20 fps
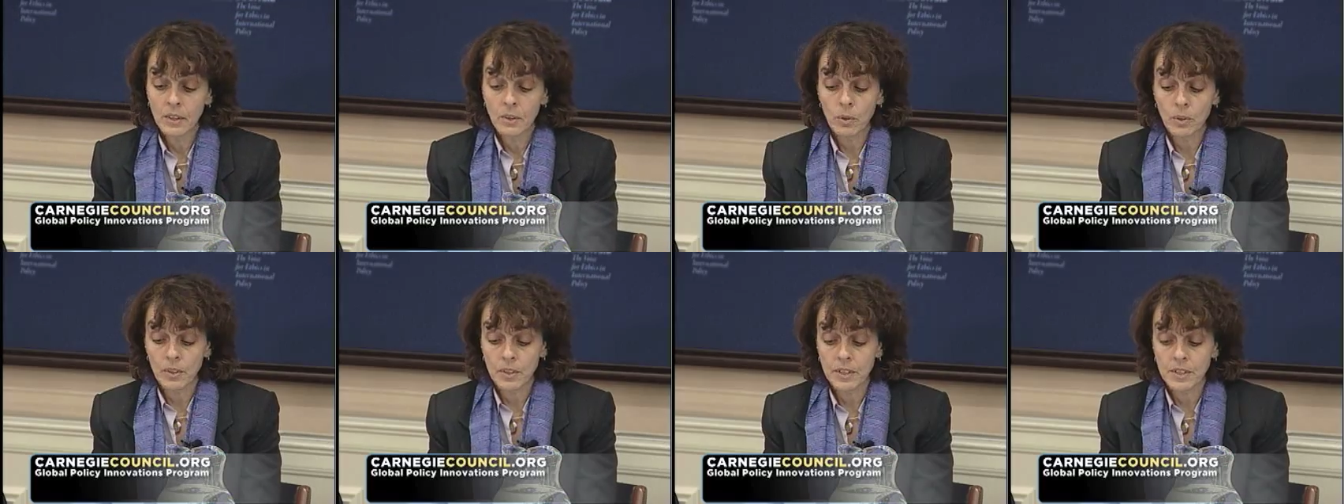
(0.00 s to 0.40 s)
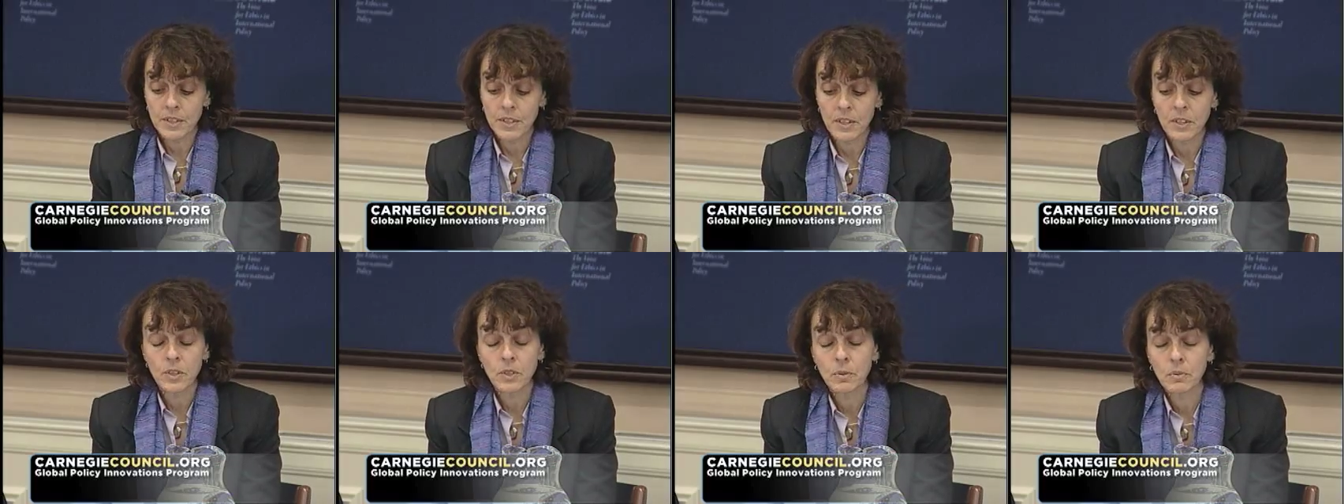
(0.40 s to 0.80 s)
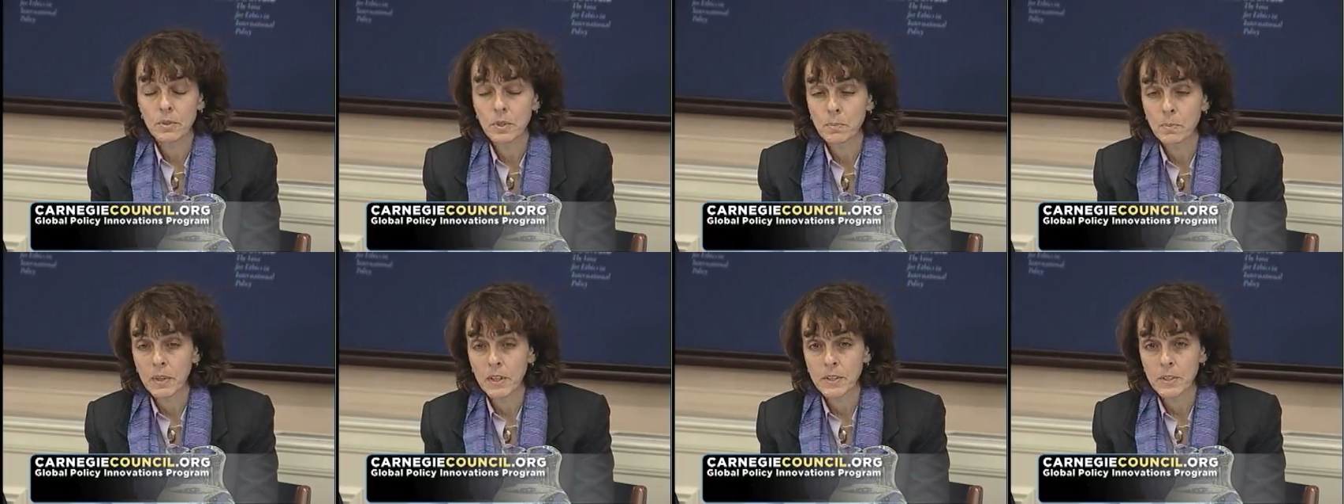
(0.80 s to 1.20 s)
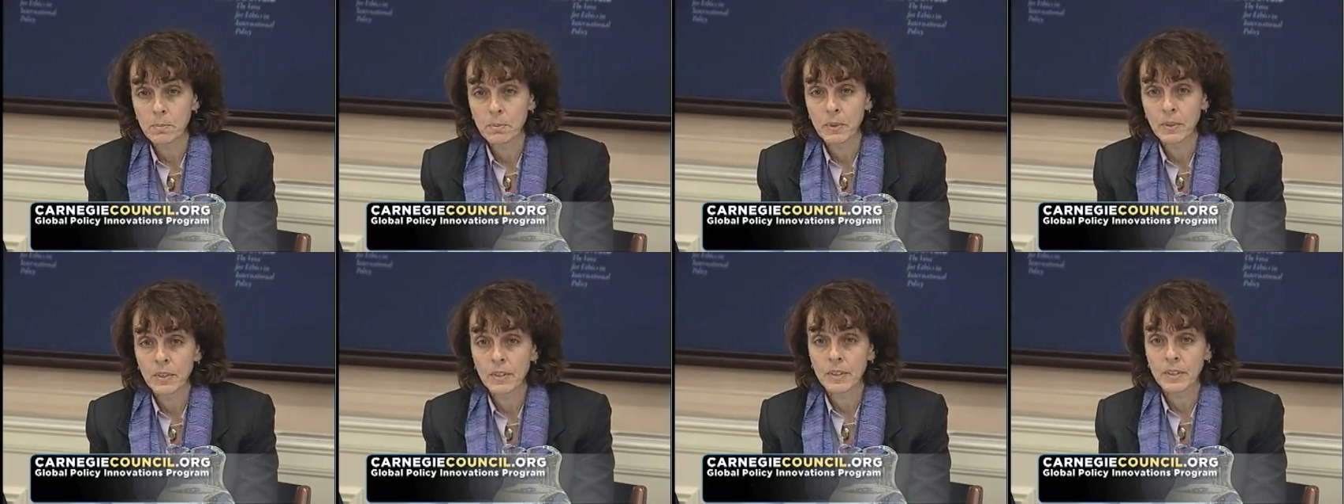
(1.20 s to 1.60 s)
organizational
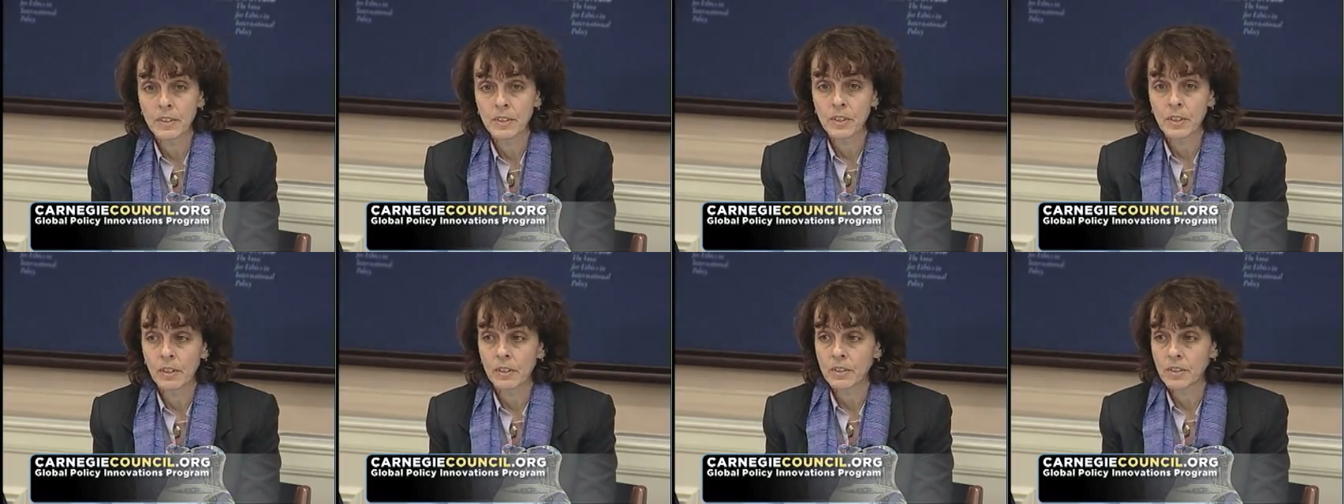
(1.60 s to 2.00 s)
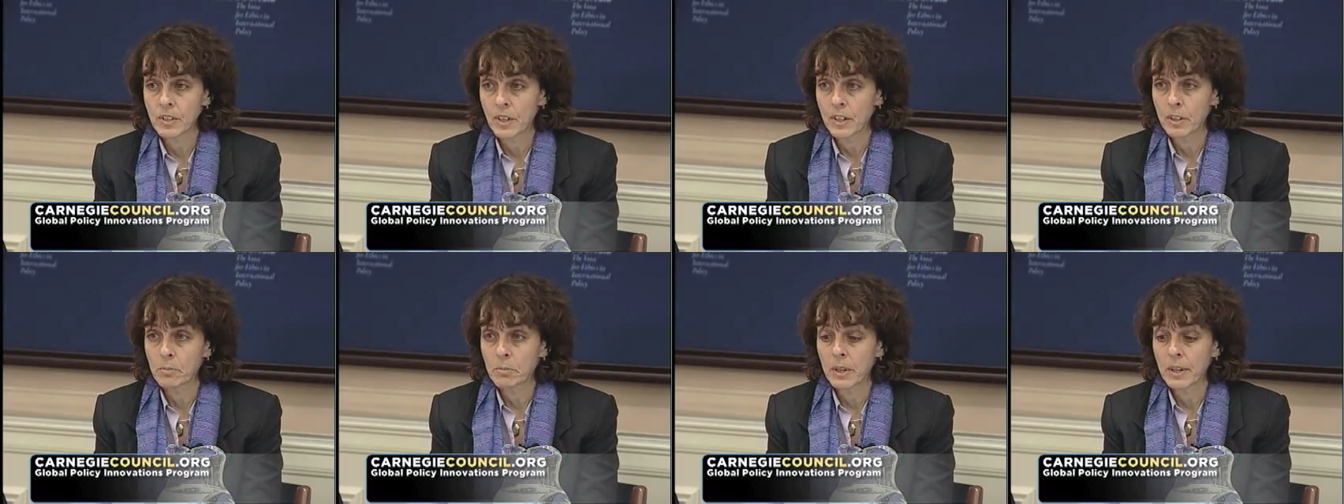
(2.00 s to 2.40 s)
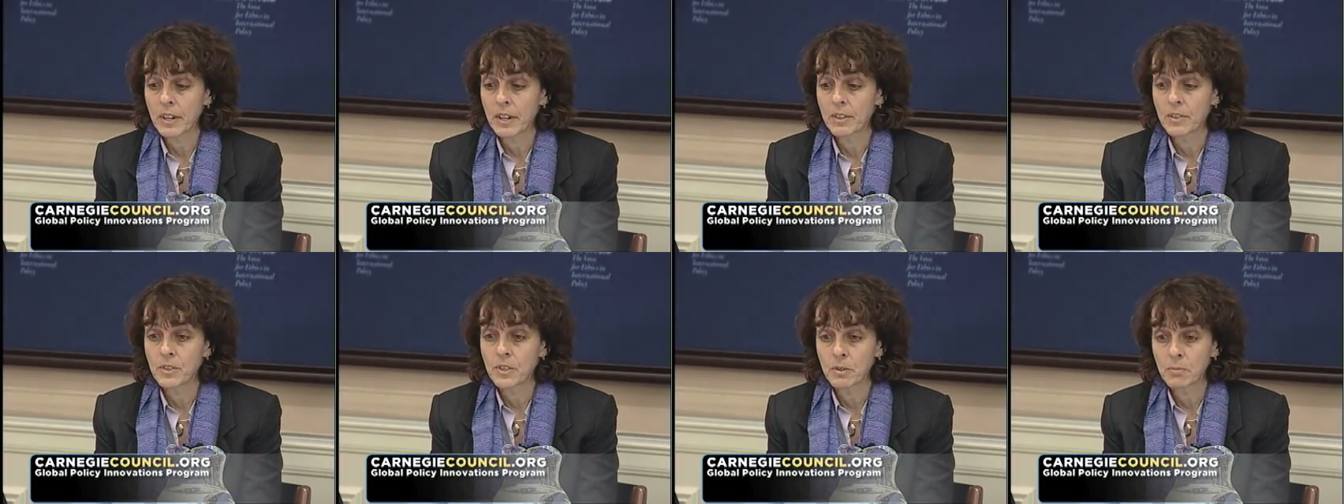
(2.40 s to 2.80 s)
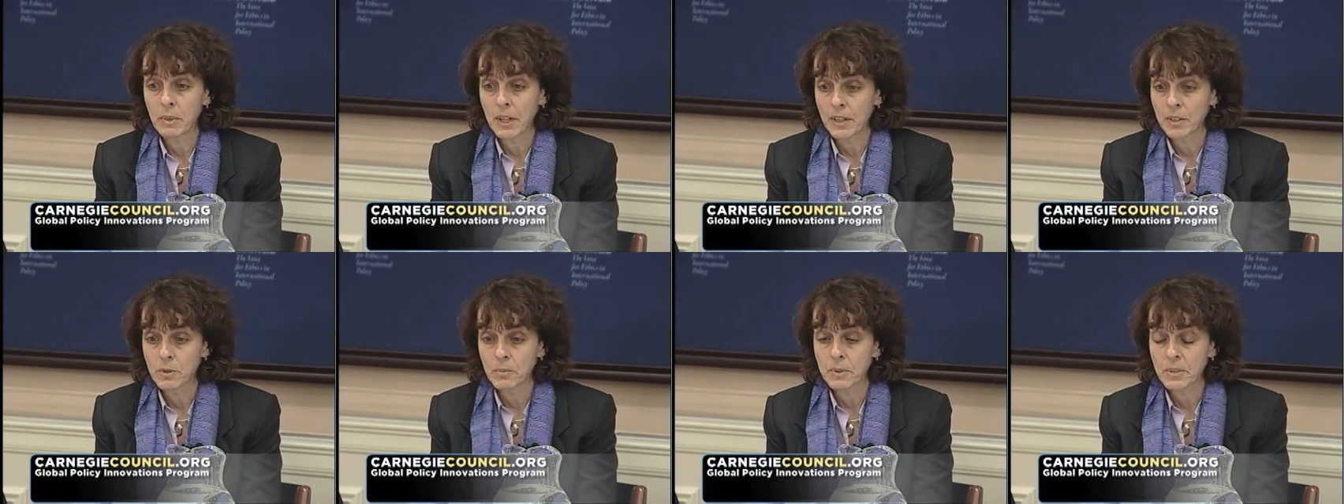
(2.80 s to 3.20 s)
responsibility, that talk about energy
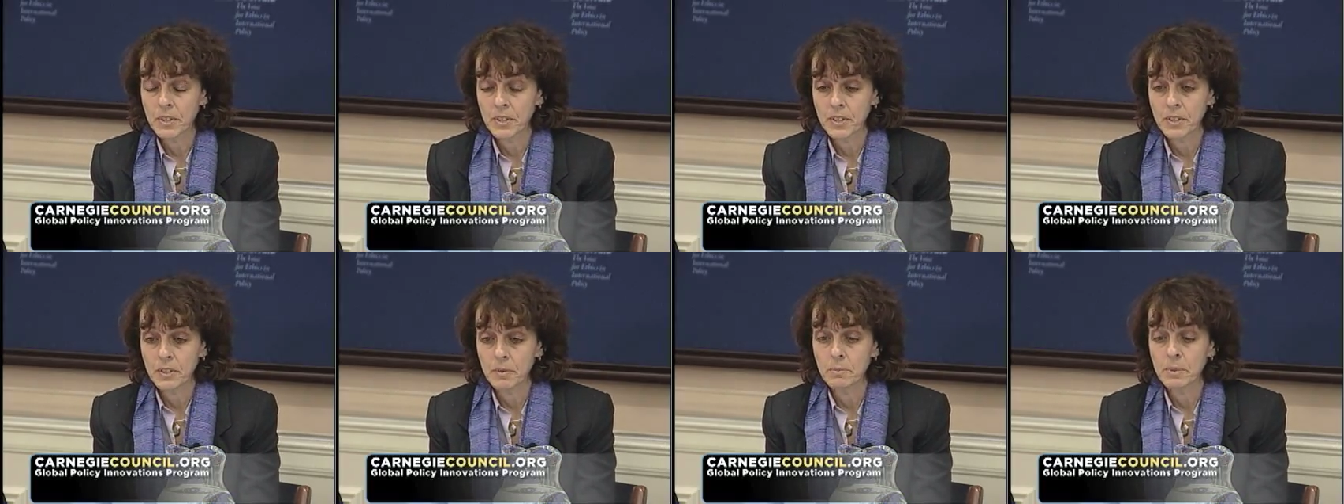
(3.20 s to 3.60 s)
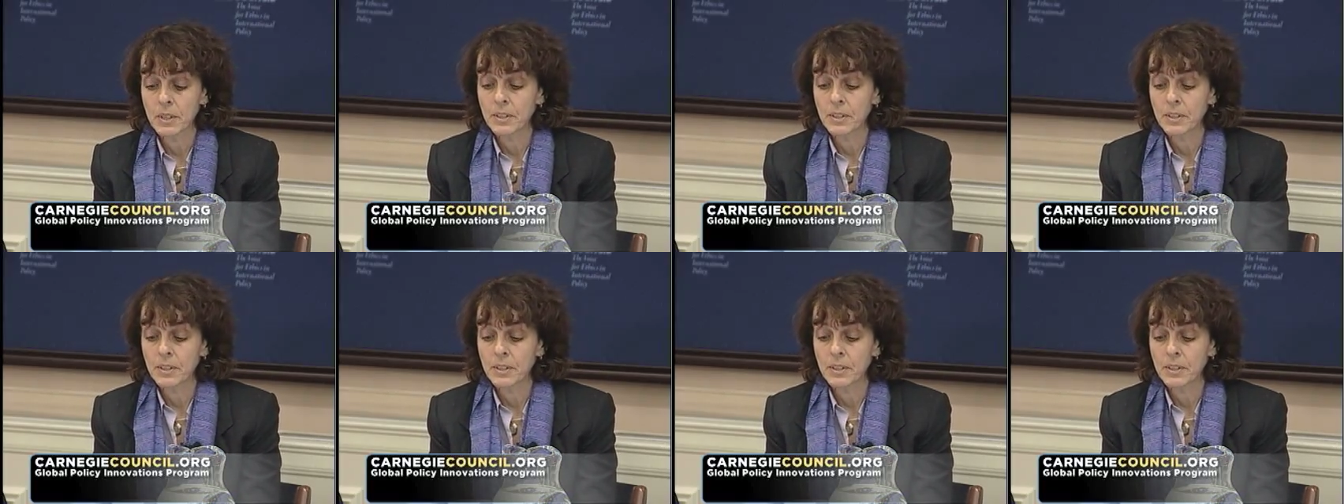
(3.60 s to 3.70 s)
management systems.